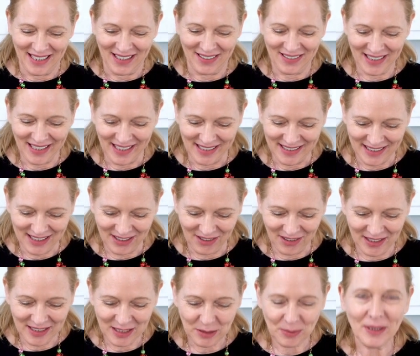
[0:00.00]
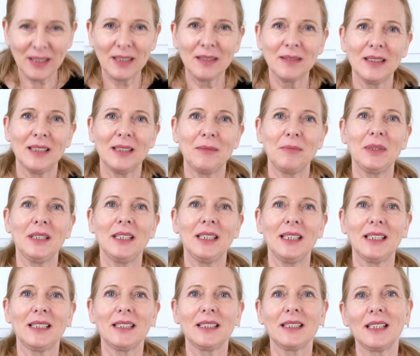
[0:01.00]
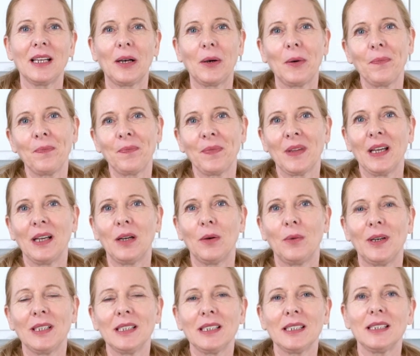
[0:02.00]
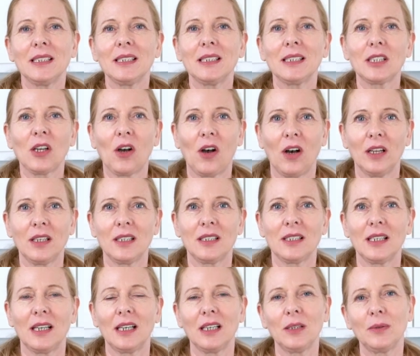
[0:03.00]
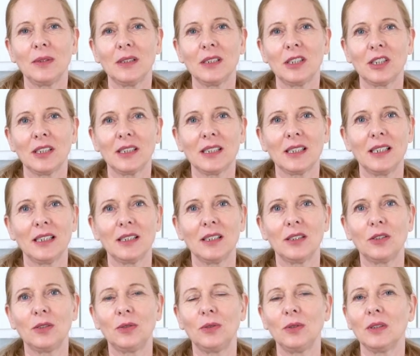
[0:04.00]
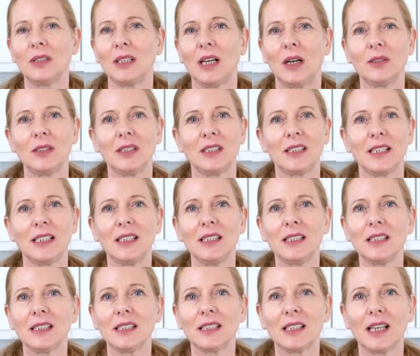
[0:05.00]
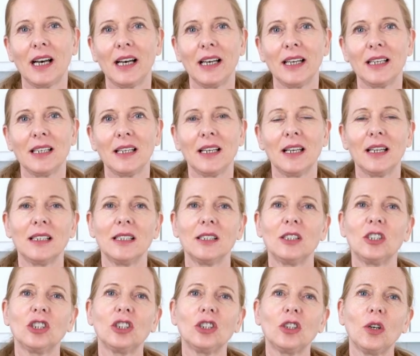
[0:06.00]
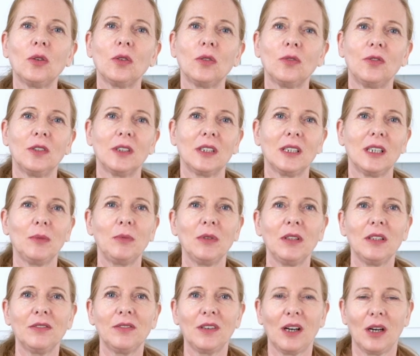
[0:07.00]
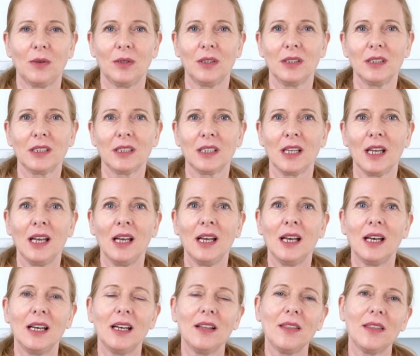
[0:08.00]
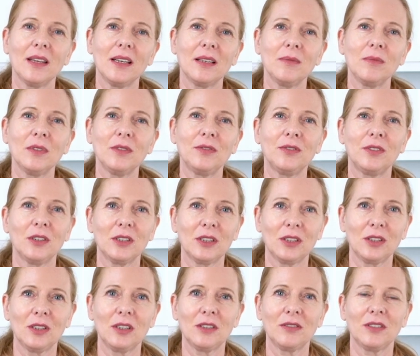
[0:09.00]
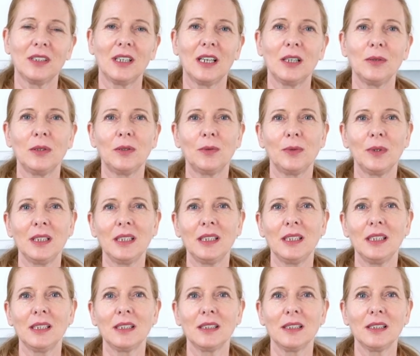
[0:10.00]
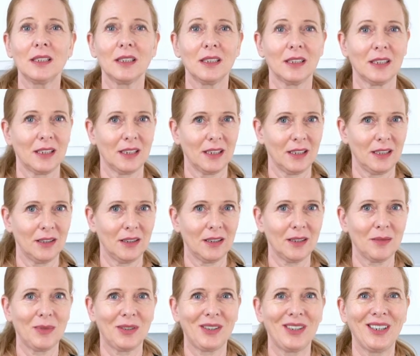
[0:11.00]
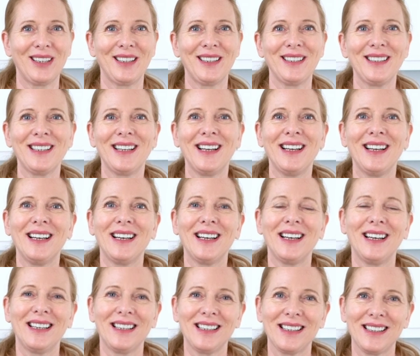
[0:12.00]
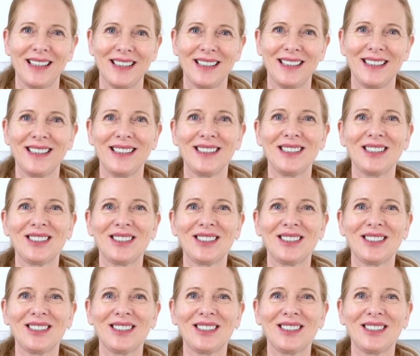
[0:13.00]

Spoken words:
Okay, so this will be heated now. Once it is hot, I will just let it cool down, set it aside and let it soak for a couple of hours. And then before serving, I will reheat it, still not boiling, and then I can